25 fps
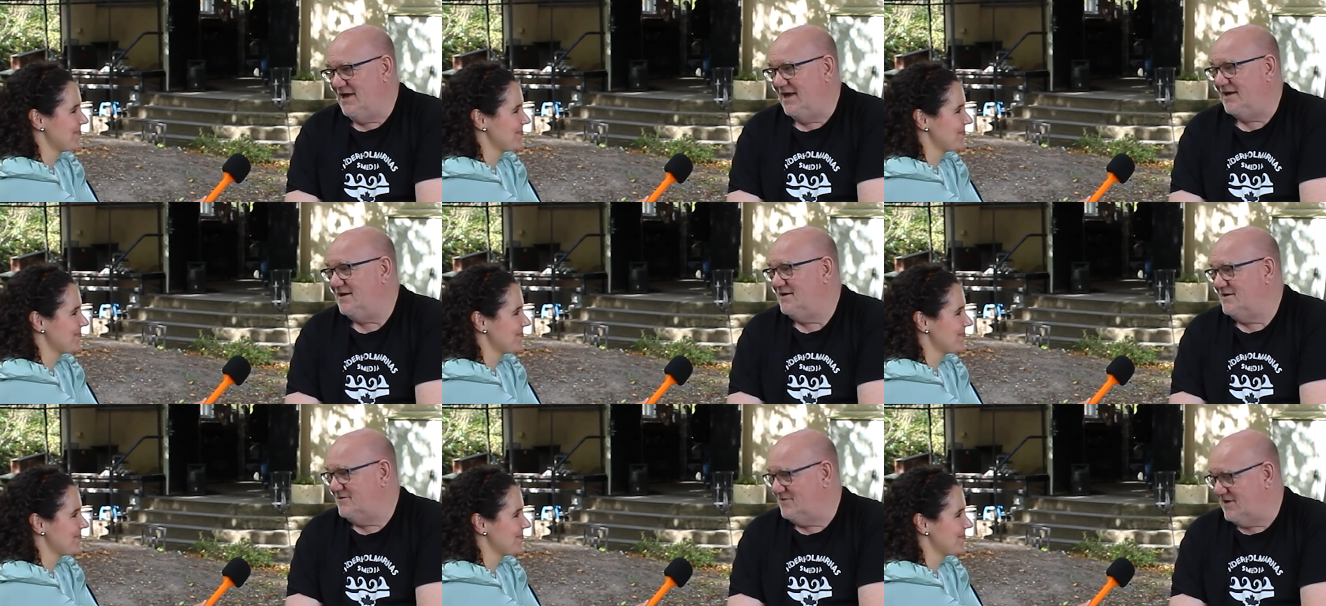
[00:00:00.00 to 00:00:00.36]

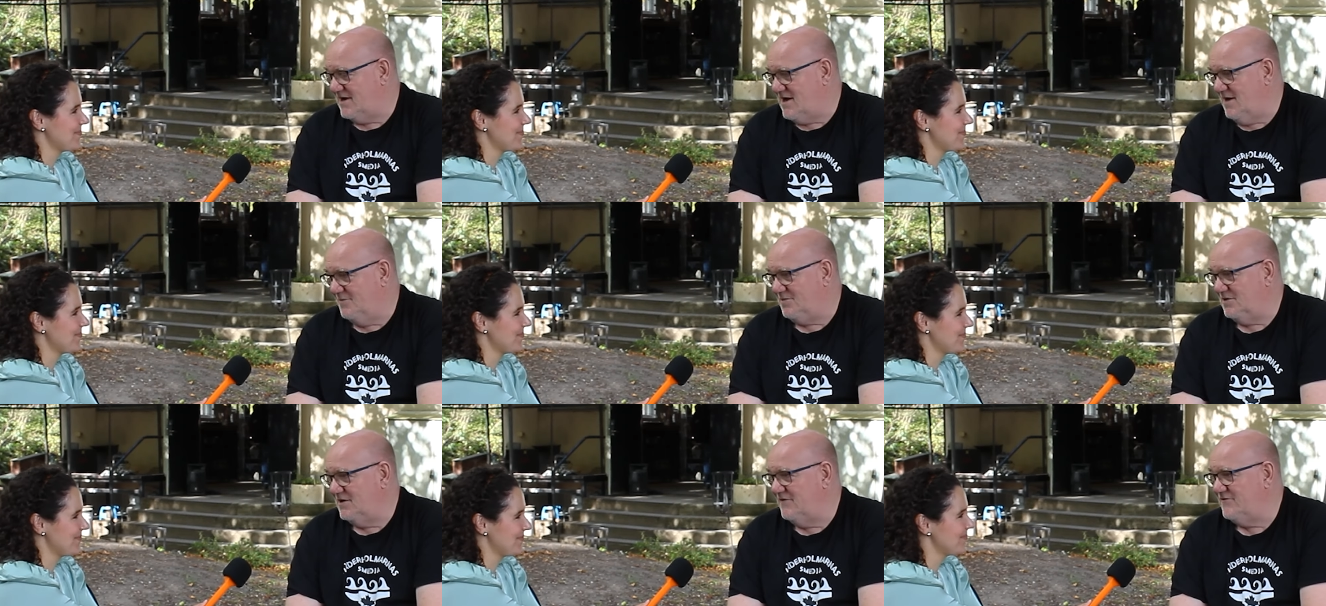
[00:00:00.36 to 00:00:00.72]
Speaker 1: and a
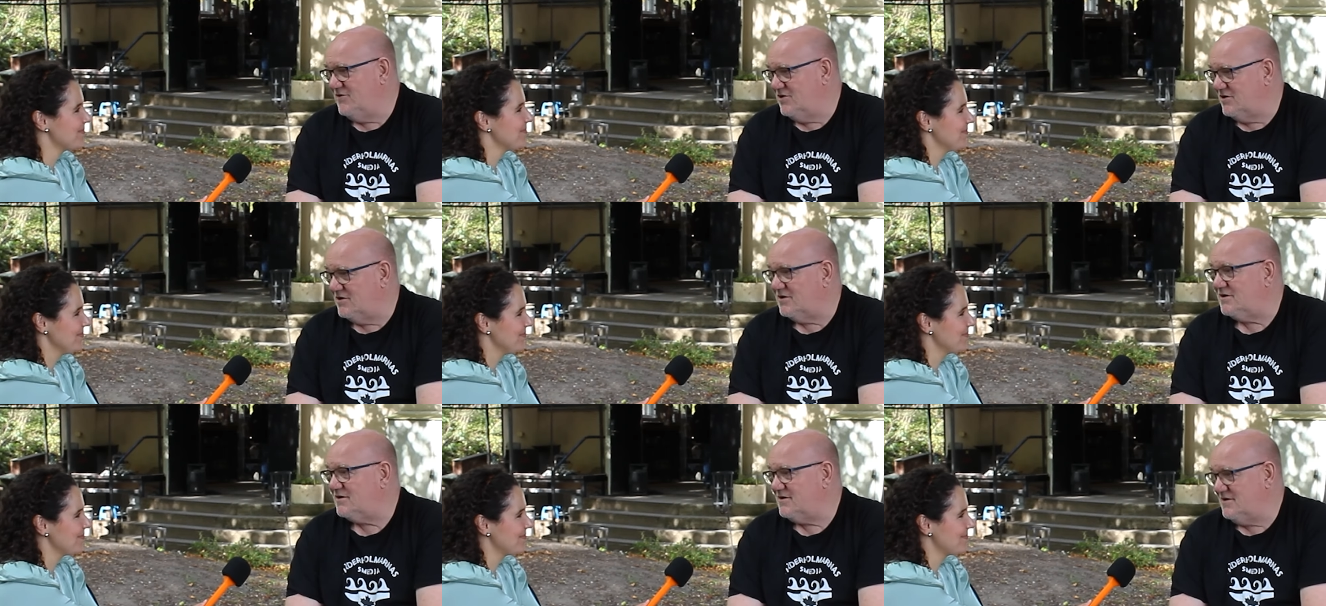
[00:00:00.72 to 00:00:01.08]
couple of
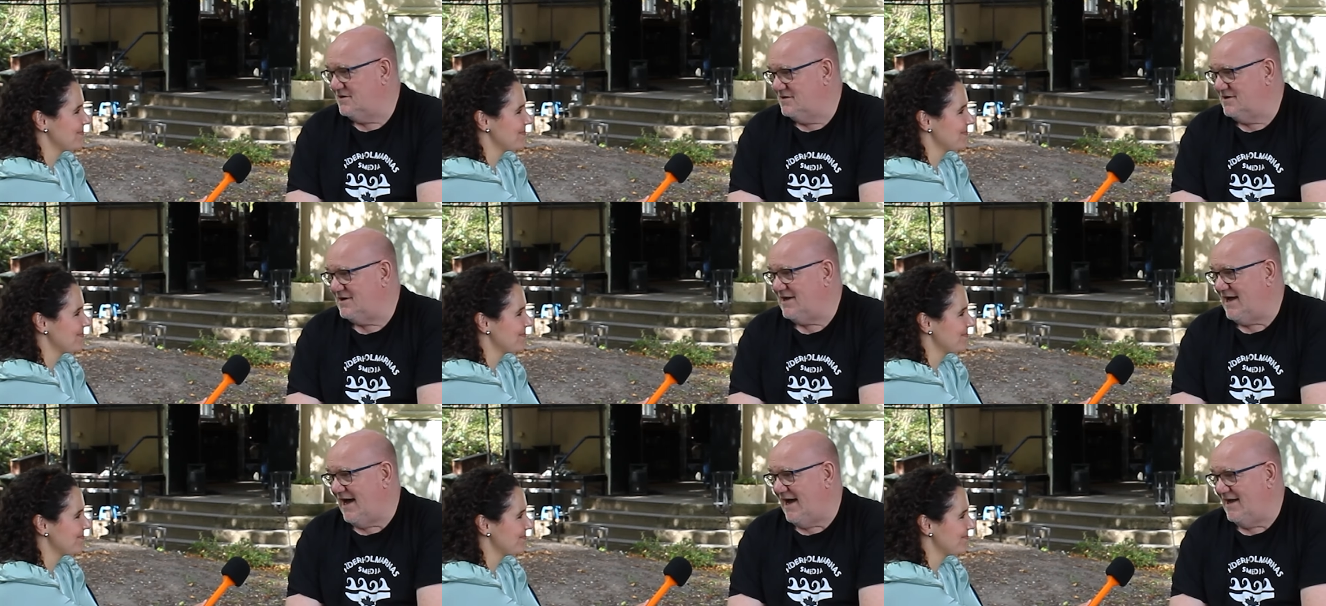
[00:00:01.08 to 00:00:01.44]
your
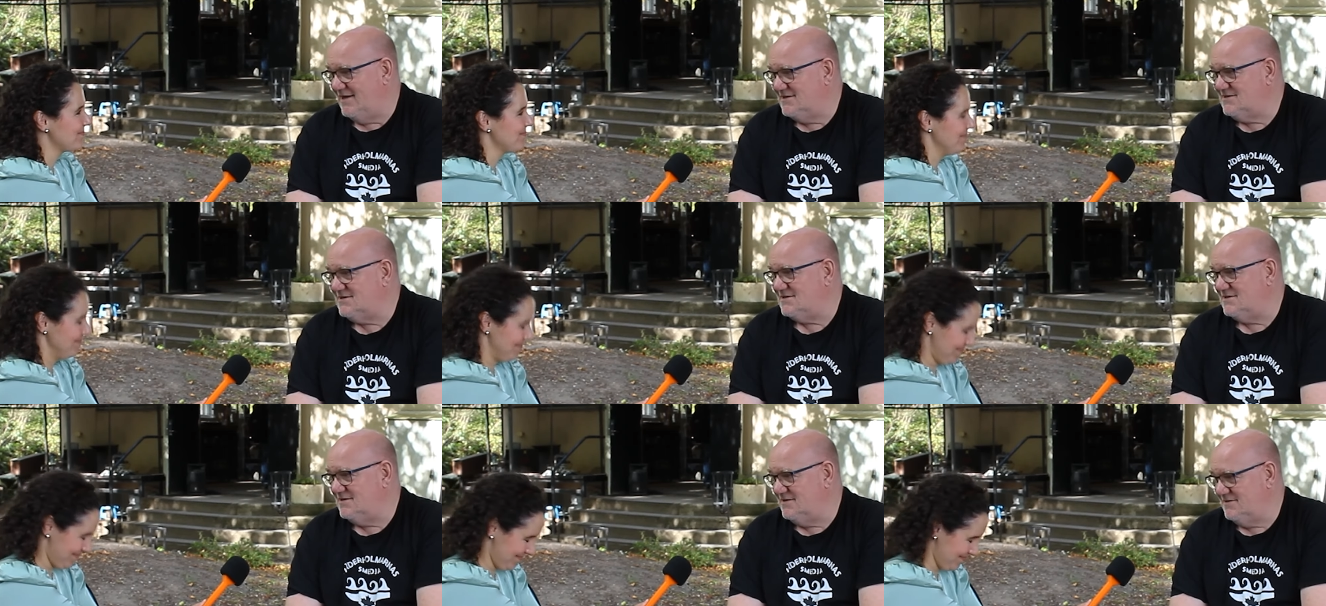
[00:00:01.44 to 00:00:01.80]

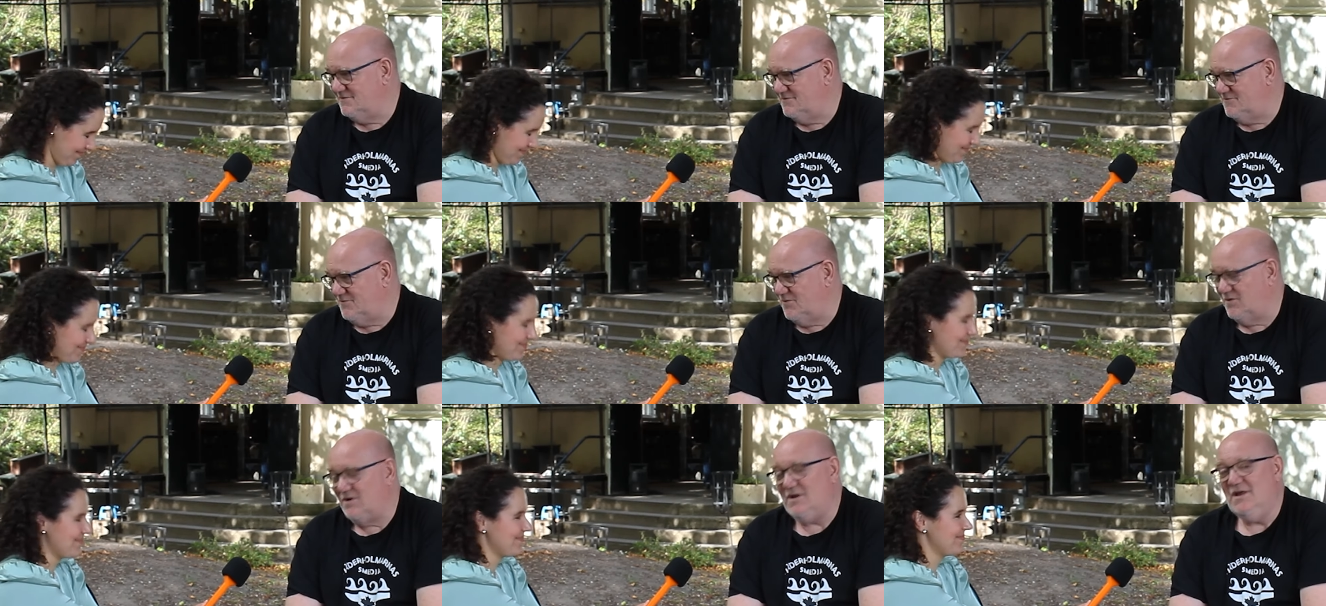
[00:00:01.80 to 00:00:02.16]
guides and
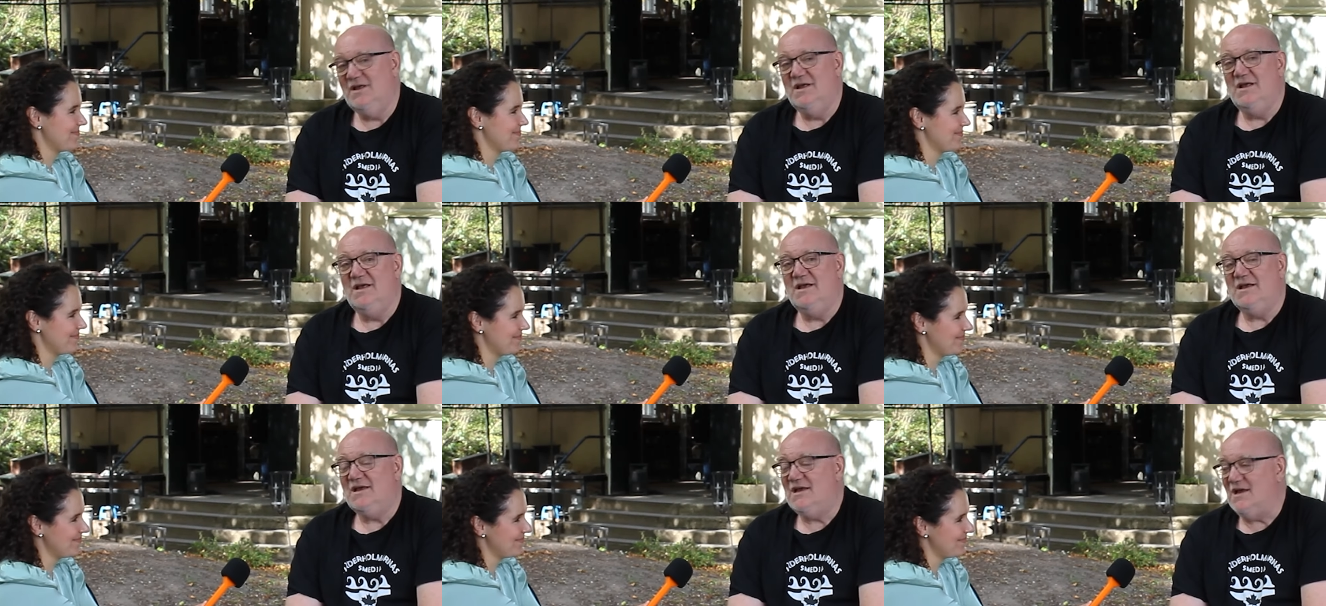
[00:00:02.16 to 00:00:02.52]

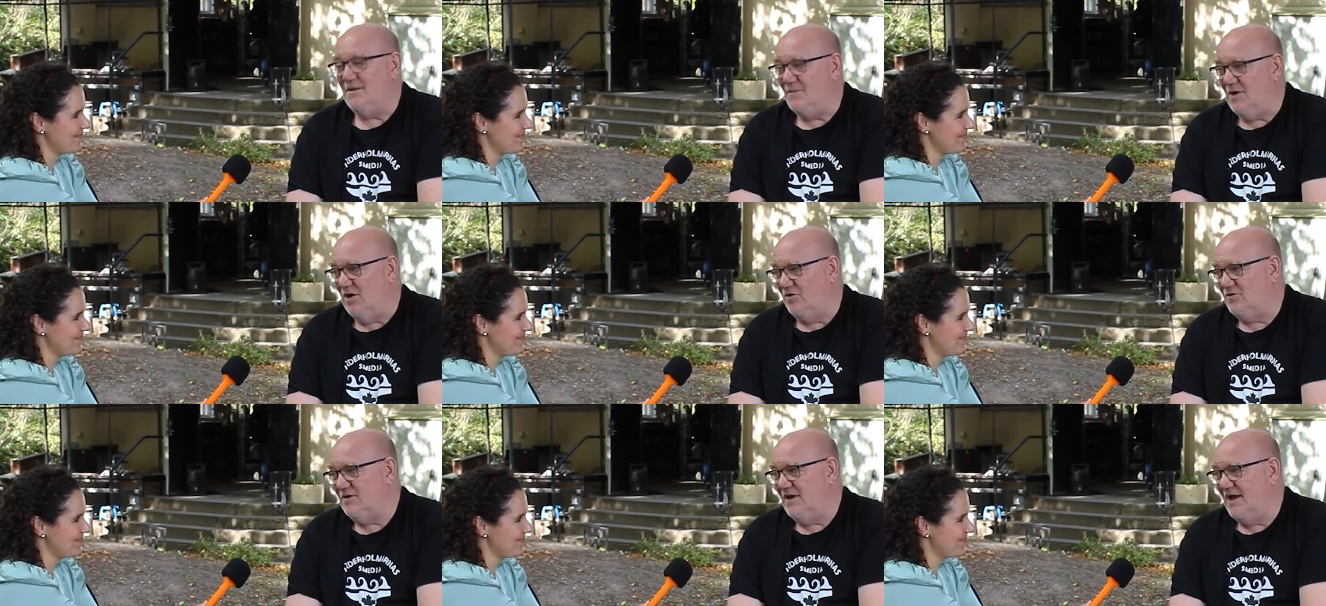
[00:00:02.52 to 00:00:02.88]
come
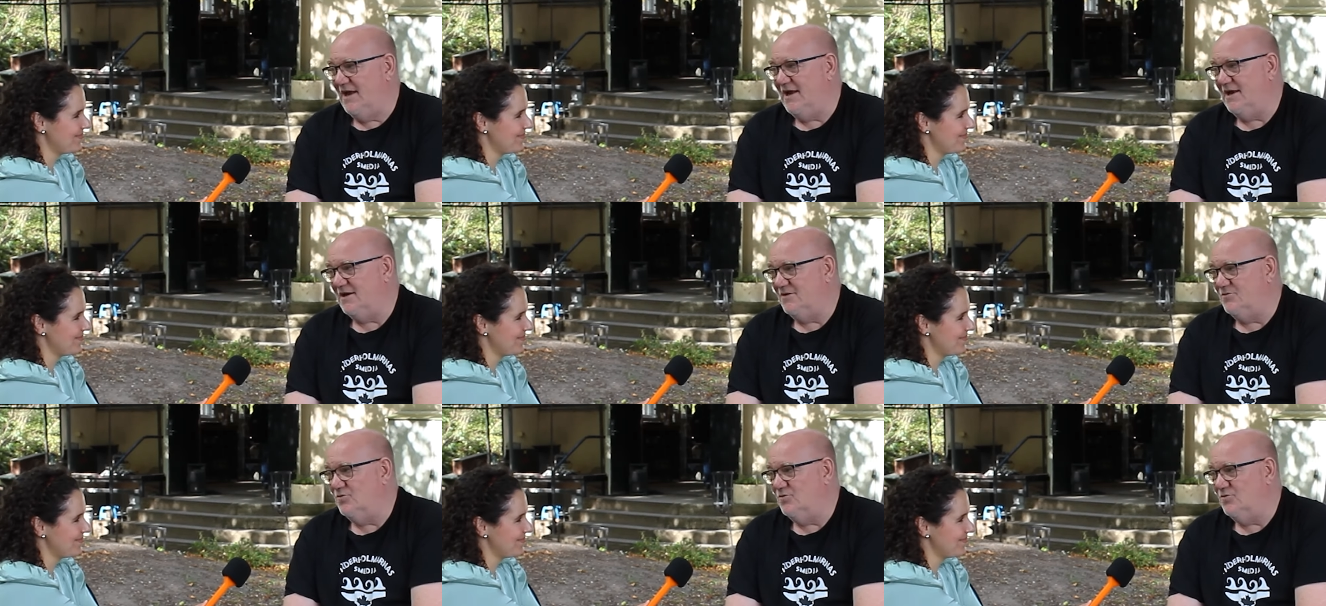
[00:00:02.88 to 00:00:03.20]
out and